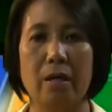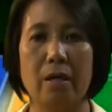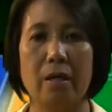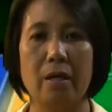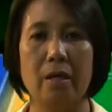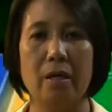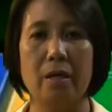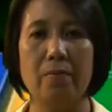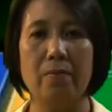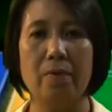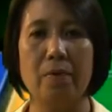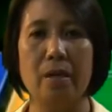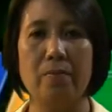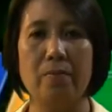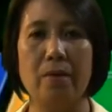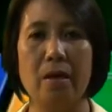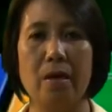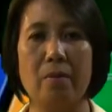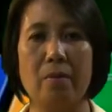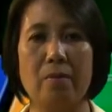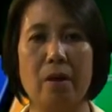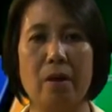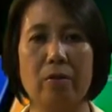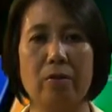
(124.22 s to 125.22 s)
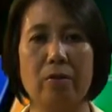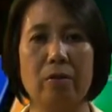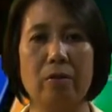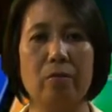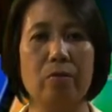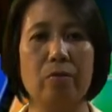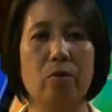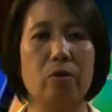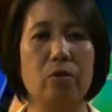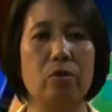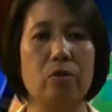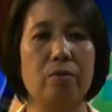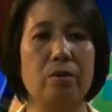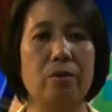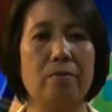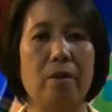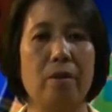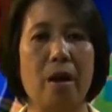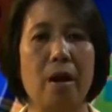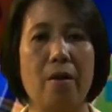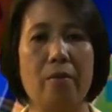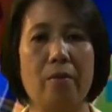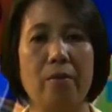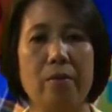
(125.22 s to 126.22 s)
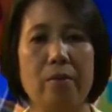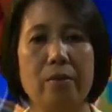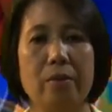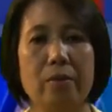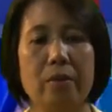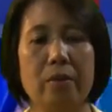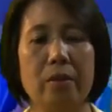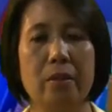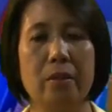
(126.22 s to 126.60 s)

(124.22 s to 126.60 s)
It may be about the books we borrowed,